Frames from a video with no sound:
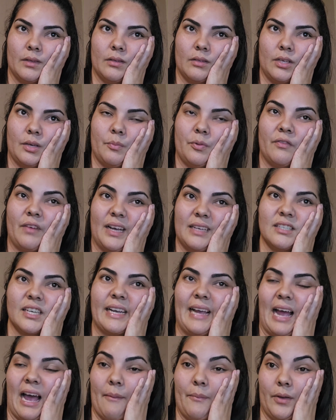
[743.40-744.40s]
it provides a
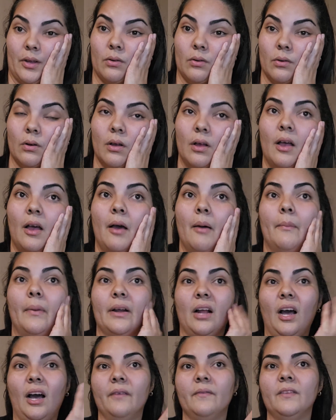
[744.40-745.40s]
capital but
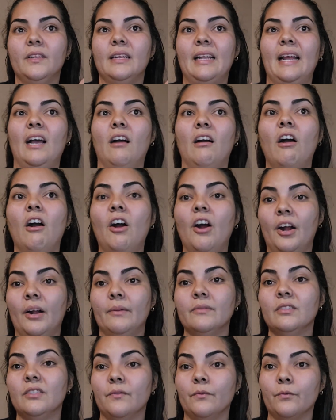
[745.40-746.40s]
often
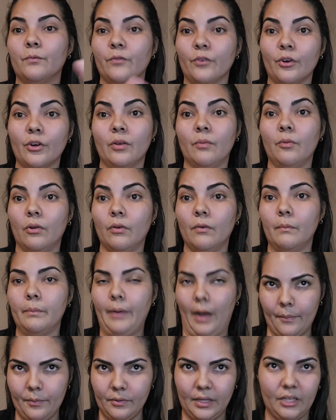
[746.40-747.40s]
harms the vulnerable
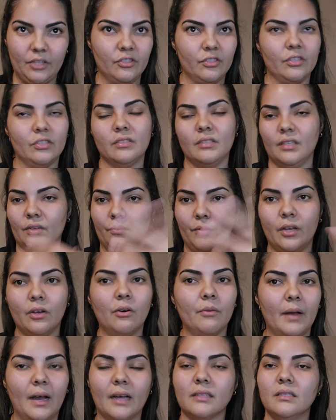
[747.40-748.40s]
populations. And we go
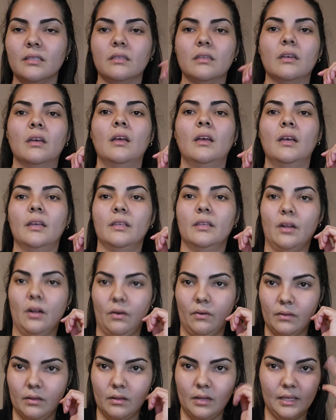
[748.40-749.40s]
back to
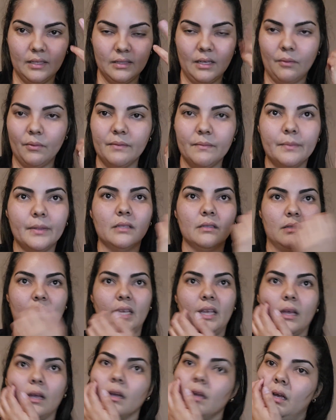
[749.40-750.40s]
things that we've been
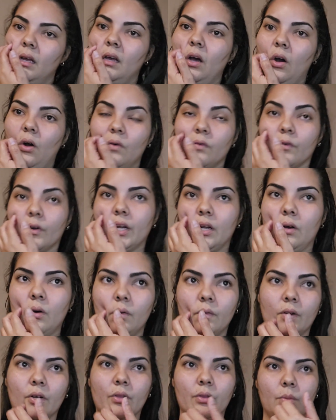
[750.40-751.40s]
seeing over and
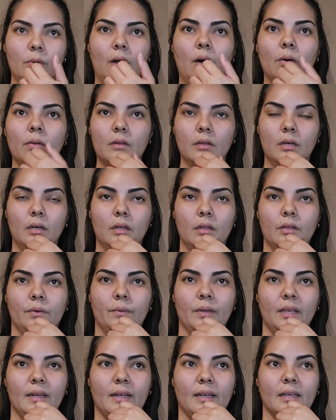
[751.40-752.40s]
over throughout the
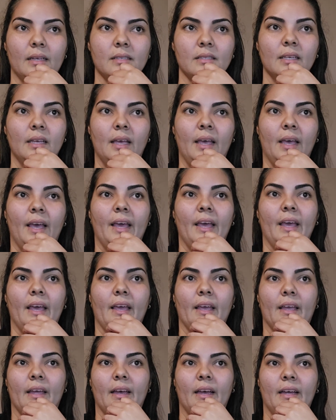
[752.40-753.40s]
readings,
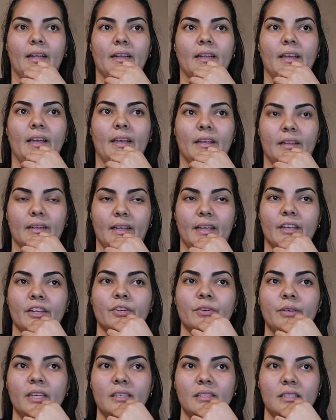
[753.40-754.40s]
and
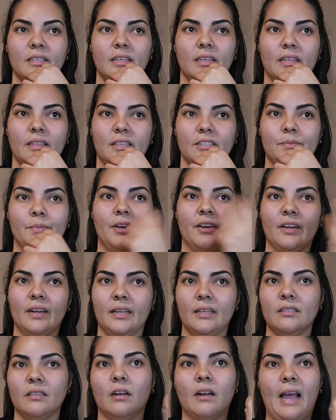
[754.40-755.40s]
increase the
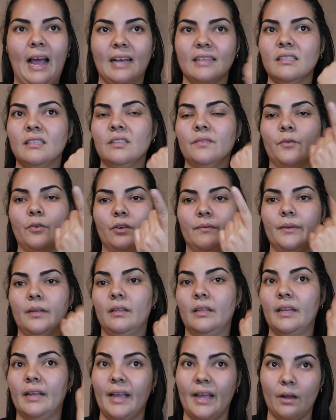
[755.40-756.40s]
disparities on access,
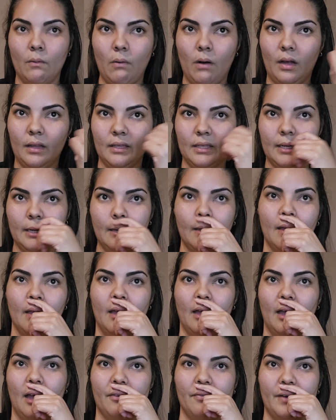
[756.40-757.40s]
affordability, and quality.
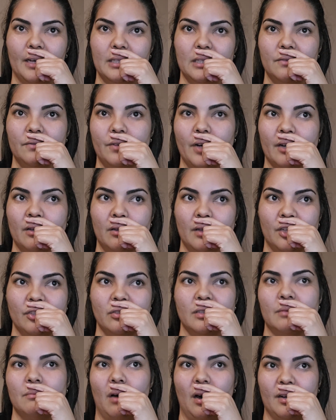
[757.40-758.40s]
Effective
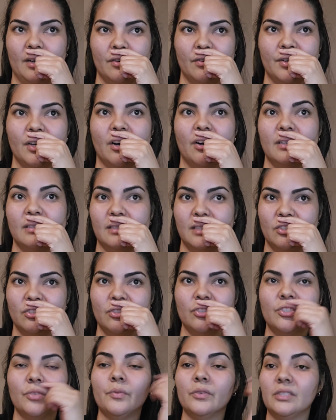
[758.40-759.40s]
regulation and monitoring are essential
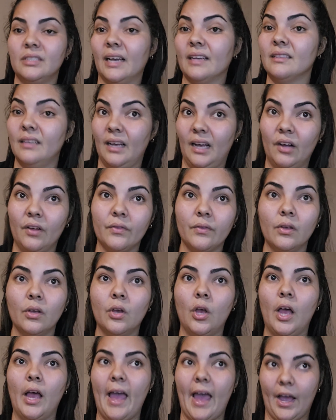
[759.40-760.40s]
to protect the health
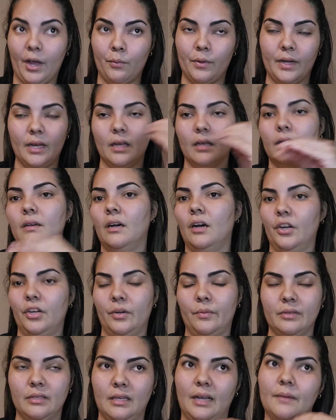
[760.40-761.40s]
equity,
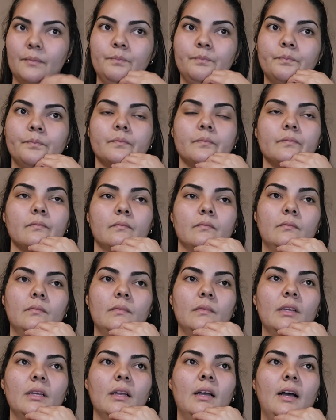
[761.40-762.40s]
100%.
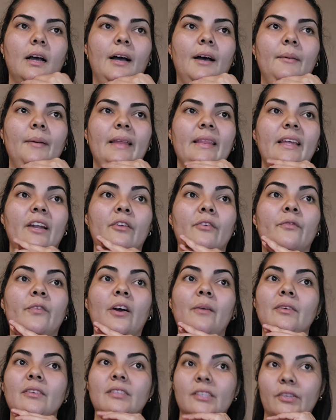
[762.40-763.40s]
And then on
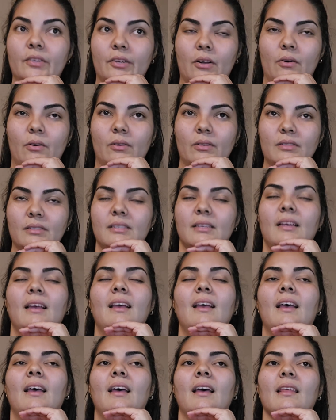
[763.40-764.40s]
pharmaceuticals,
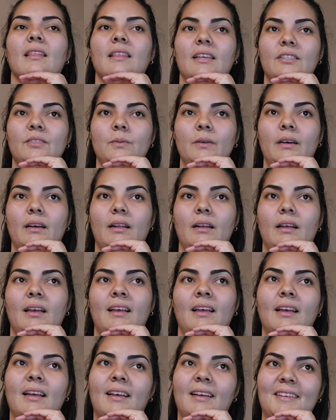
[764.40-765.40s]
this one,
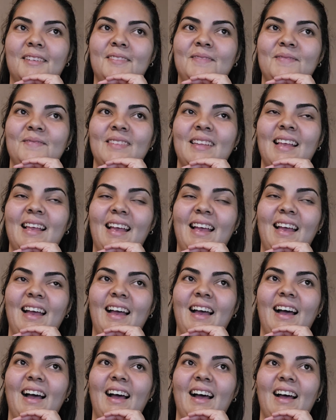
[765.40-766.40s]

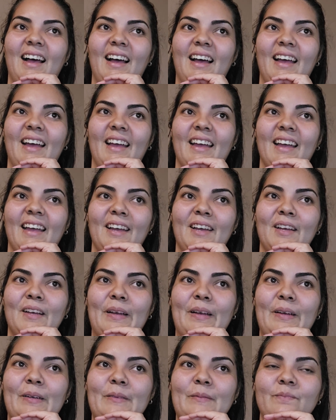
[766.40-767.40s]

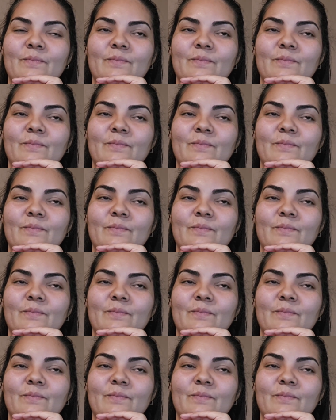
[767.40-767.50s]
I